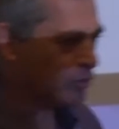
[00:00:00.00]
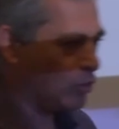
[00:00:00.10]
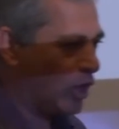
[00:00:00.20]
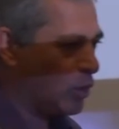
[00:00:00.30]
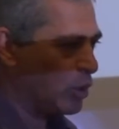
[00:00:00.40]

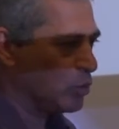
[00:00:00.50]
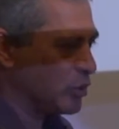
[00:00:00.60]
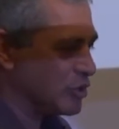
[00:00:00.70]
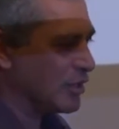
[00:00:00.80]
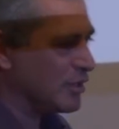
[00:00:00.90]
Why won't we
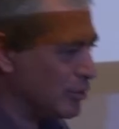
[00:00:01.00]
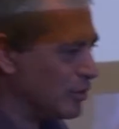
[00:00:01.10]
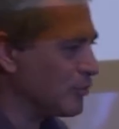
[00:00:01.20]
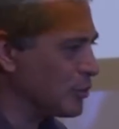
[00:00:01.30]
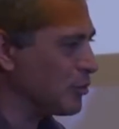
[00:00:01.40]
just use
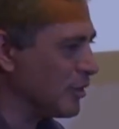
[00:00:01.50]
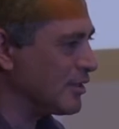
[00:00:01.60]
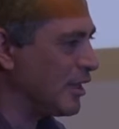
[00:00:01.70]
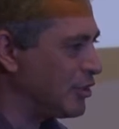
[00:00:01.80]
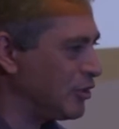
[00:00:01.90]

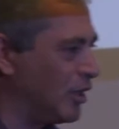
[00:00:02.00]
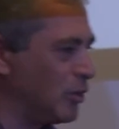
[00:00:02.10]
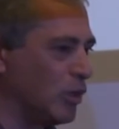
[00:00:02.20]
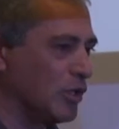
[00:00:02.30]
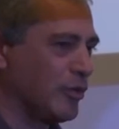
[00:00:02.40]
virtualization?
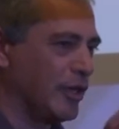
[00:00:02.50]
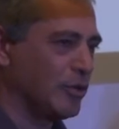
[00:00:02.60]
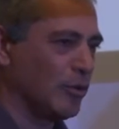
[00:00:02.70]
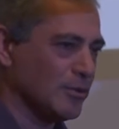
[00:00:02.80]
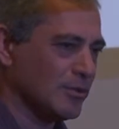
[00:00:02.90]
We'll create
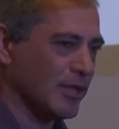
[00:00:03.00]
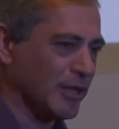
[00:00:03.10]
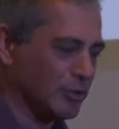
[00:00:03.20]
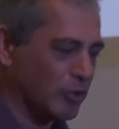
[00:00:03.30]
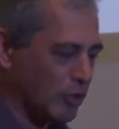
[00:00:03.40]
those
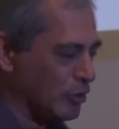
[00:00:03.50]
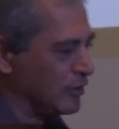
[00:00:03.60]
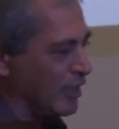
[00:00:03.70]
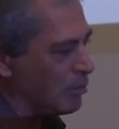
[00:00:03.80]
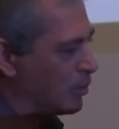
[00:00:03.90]
Docker
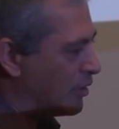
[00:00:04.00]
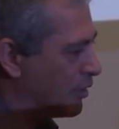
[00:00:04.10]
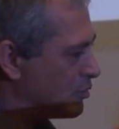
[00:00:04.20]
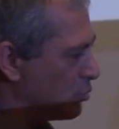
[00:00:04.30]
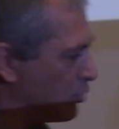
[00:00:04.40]

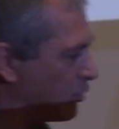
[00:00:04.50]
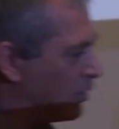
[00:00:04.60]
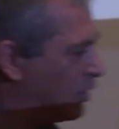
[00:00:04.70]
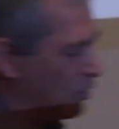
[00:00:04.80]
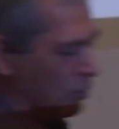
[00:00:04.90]
templates or
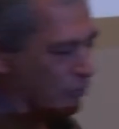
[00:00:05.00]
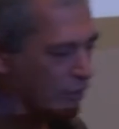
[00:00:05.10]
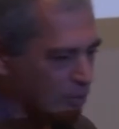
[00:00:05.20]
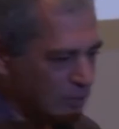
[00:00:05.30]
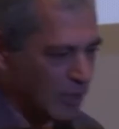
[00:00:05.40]

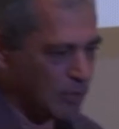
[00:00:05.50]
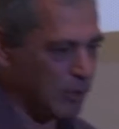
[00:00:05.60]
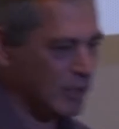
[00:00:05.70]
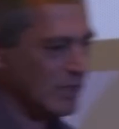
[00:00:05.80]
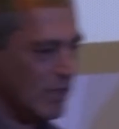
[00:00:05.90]
VM templates,